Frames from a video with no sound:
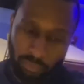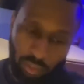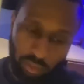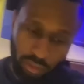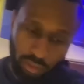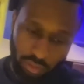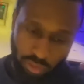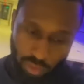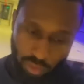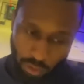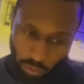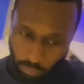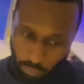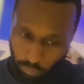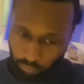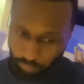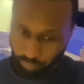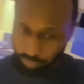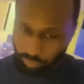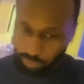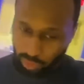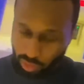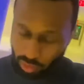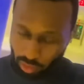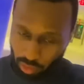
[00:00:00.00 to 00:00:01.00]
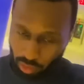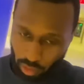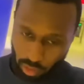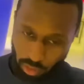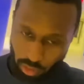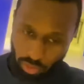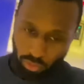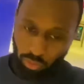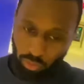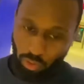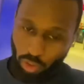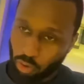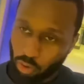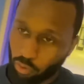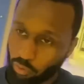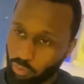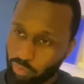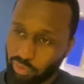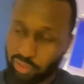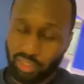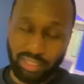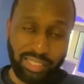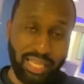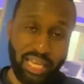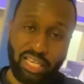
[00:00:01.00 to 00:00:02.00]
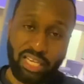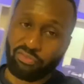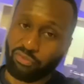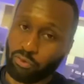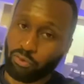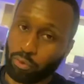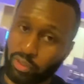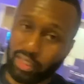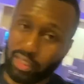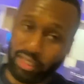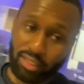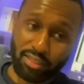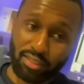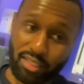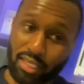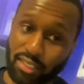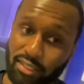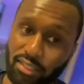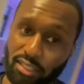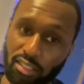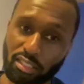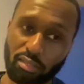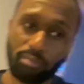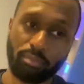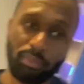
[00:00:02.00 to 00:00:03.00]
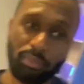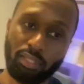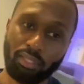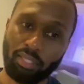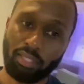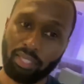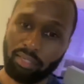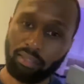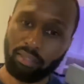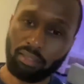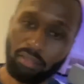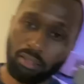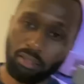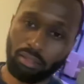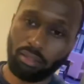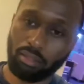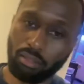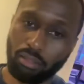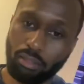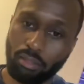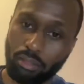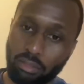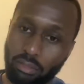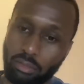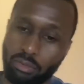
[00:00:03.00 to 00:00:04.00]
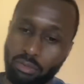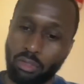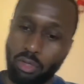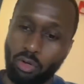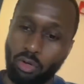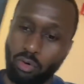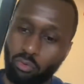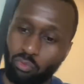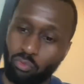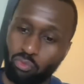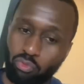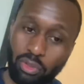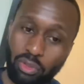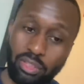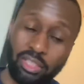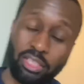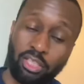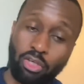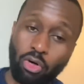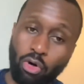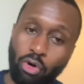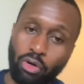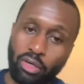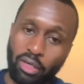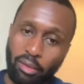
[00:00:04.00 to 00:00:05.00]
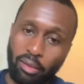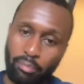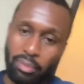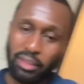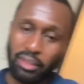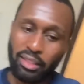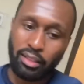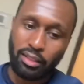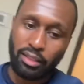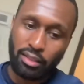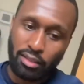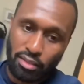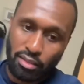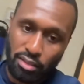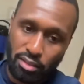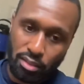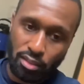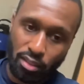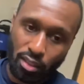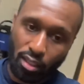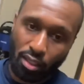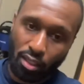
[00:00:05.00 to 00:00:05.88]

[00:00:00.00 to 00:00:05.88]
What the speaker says: So the last few days I just been like really caught up in this